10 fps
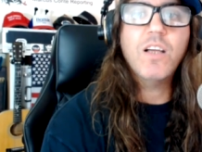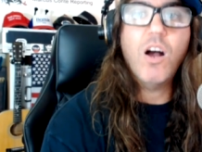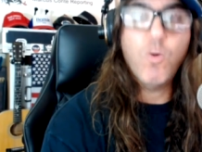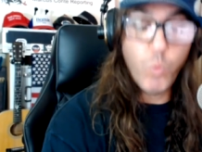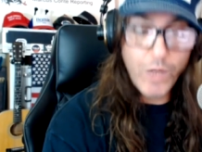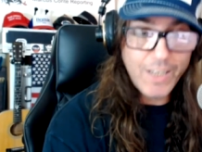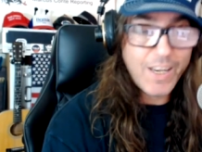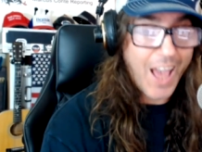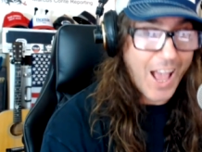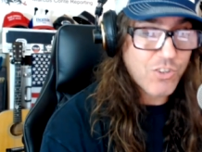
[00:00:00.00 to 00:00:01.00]
a win
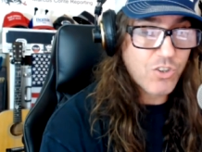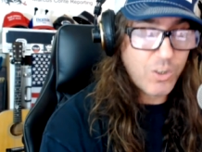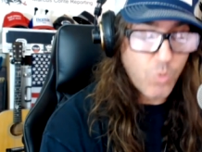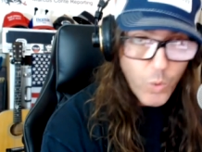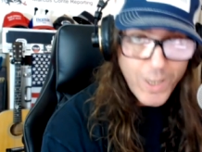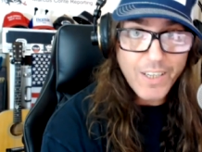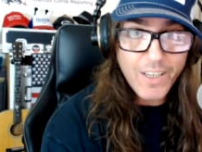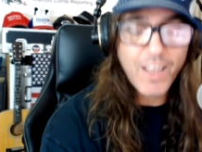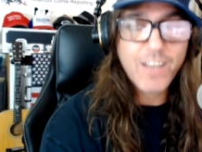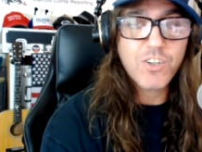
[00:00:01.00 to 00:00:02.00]
actually win an
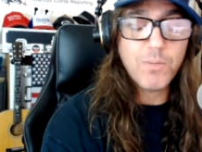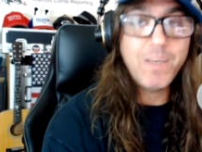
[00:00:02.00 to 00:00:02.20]
election,